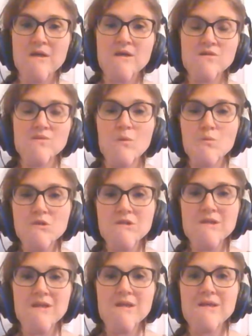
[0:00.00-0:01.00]
So when we're
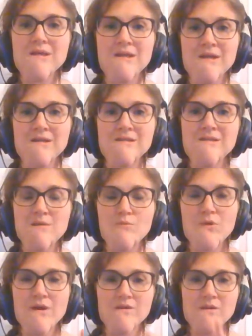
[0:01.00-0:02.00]
taking a nice deep breath,